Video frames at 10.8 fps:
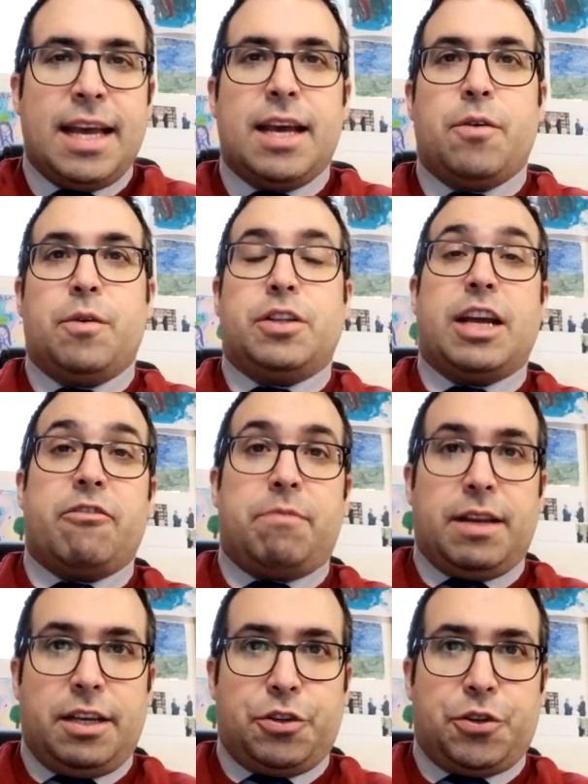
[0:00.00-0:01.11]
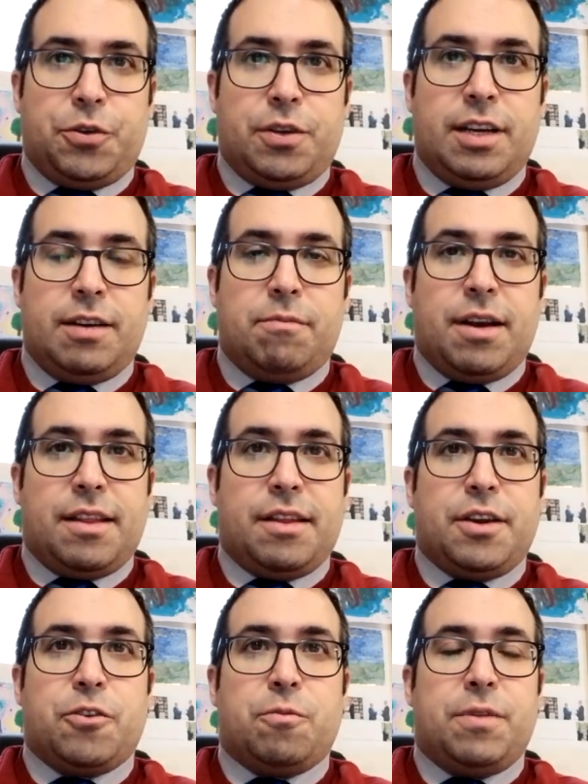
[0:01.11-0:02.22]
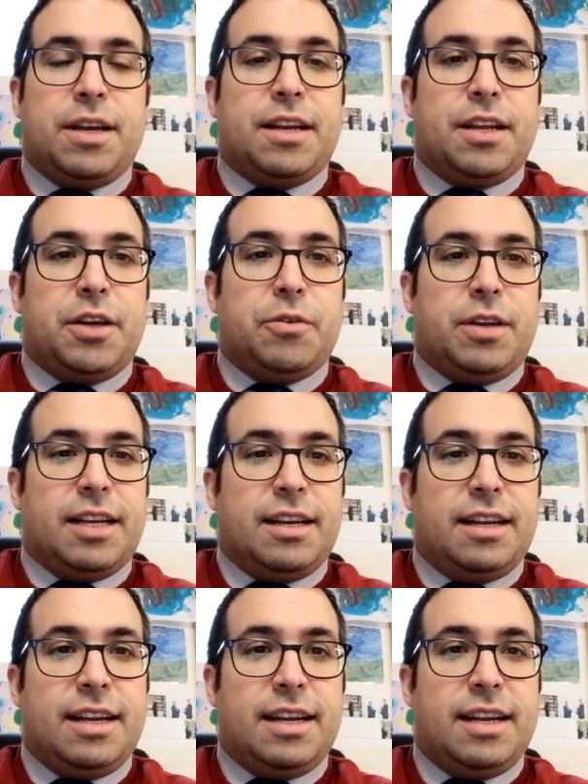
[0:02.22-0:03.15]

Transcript: which have been issued by the European Union.